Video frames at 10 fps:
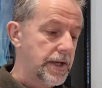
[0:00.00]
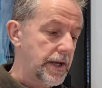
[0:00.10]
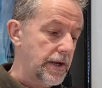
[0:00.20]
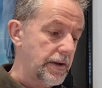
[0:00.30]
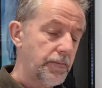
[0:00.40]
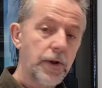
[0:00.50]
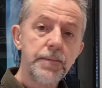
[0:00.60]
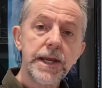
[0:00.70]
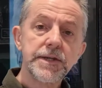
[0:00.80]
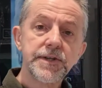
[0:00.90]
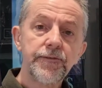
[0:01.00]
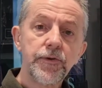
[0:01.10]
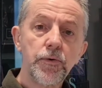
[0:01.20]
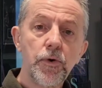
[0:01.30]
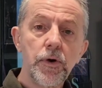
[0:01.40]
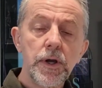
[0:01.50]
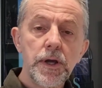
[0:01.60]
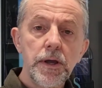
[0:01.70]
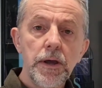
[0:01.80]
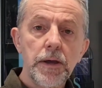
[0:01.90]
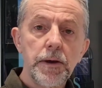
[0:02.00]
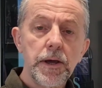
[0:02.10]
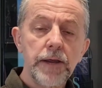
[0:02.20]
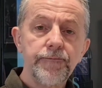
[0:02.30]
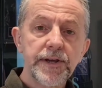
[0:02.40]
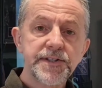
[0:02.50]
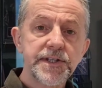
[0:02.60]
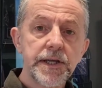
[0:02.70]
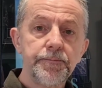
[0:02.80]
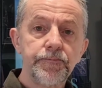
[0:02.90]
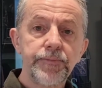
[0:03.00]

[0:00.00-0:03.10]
what I mean is if you're investing